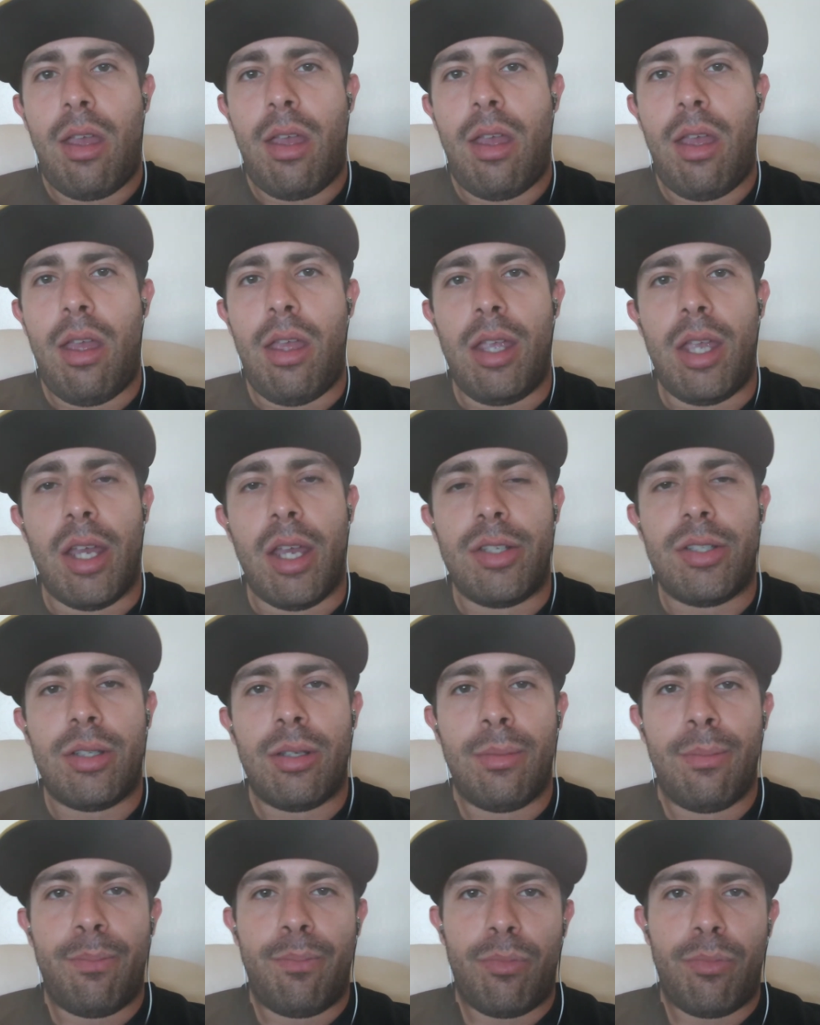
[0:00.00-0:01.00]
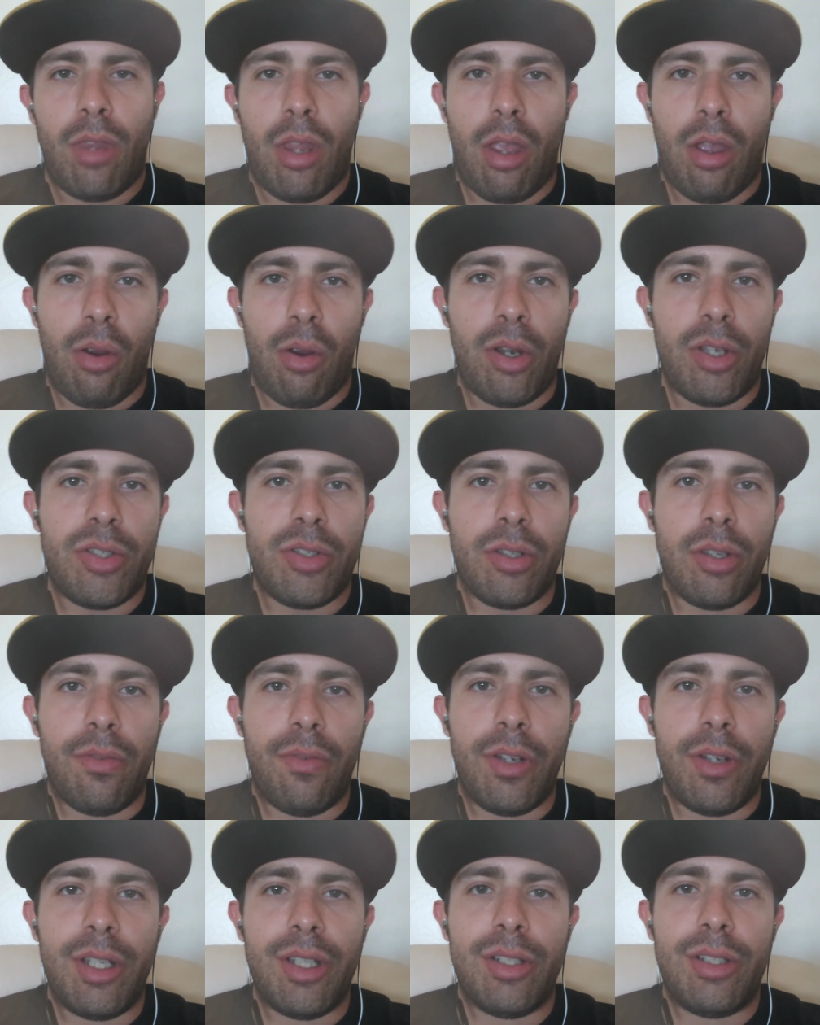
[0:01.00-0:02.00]
Hey guys. Alright, so the
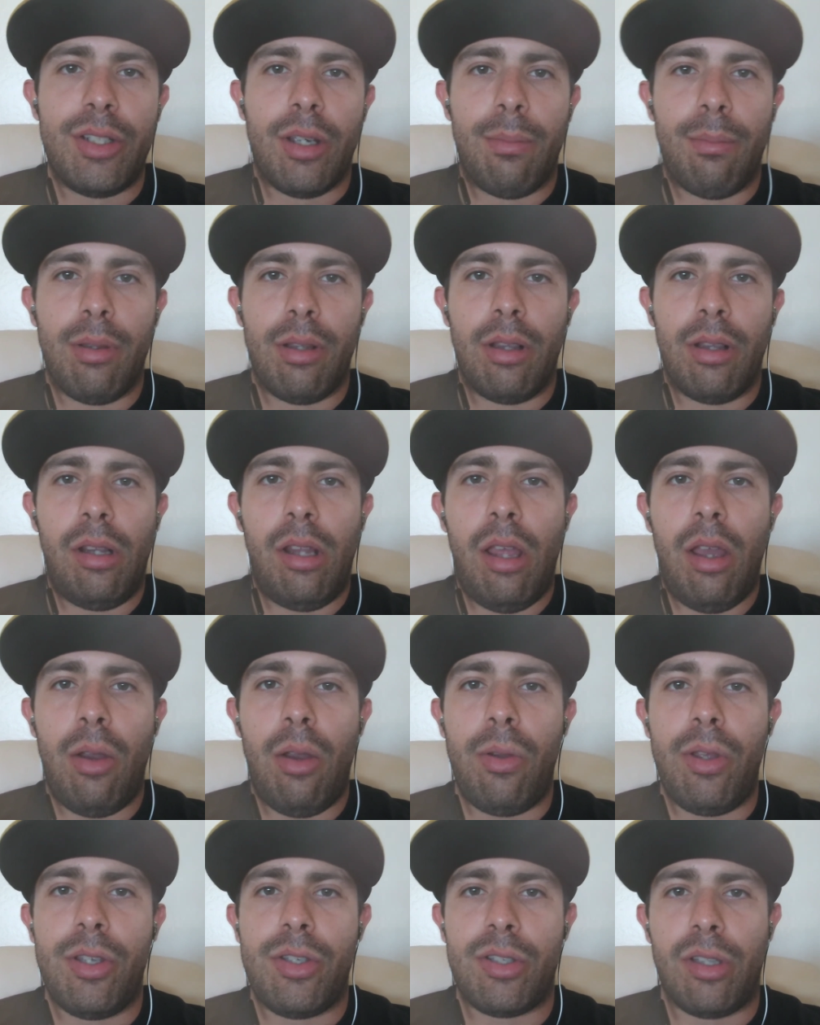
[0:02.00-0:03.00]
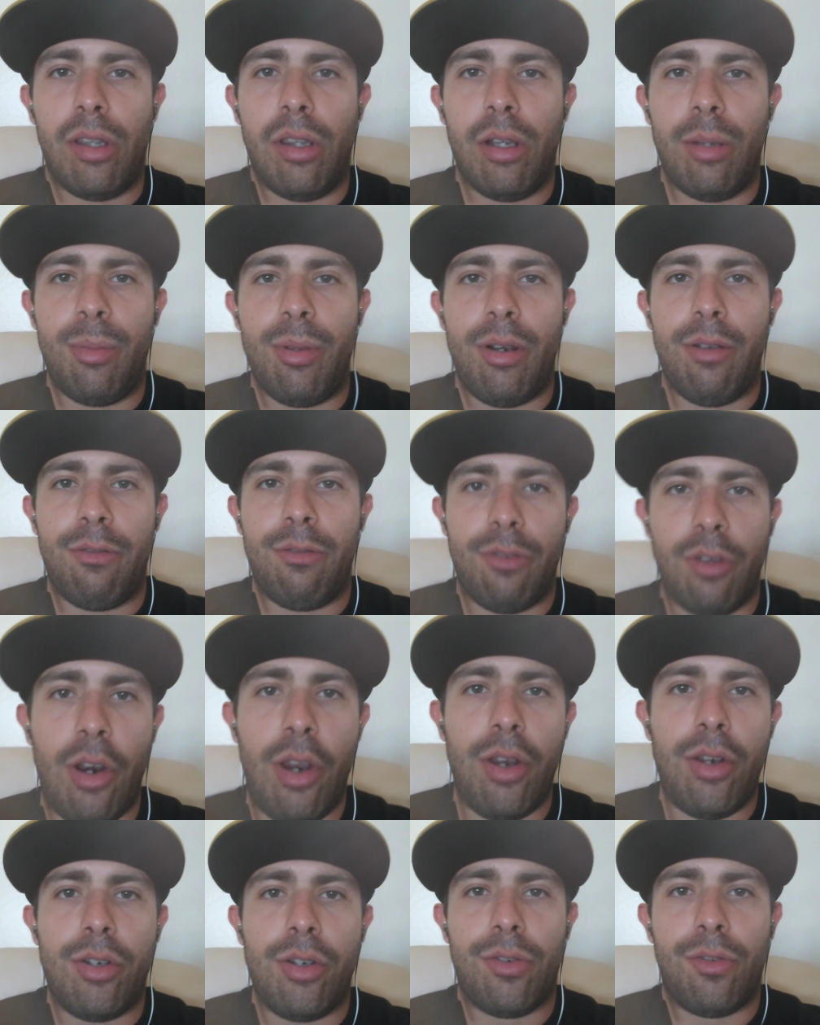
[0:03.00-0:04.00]
video down below is a little bit of
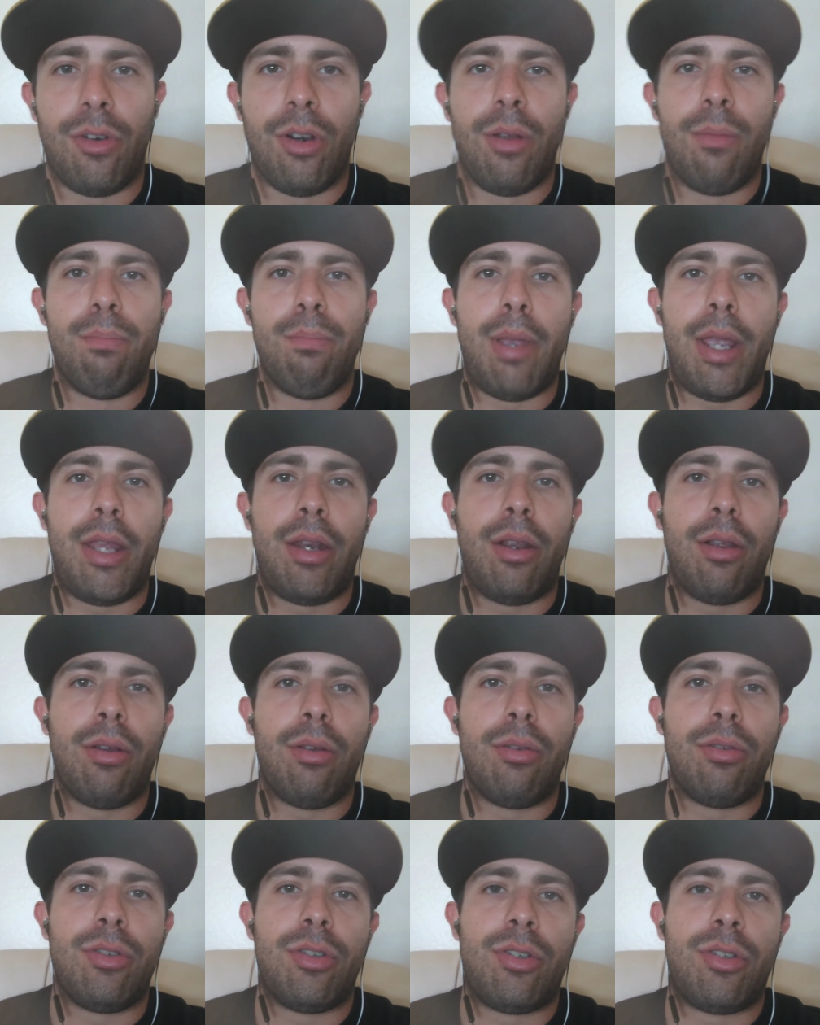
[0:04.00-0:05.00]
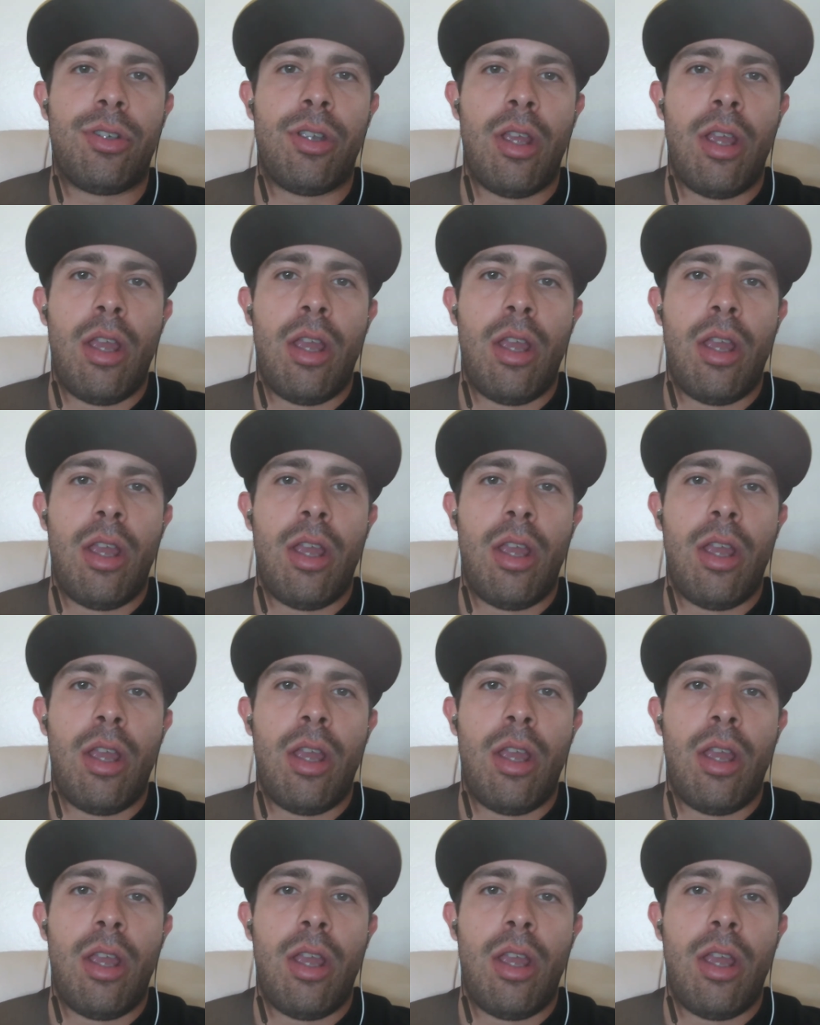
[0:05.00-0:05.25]
footage from Beto's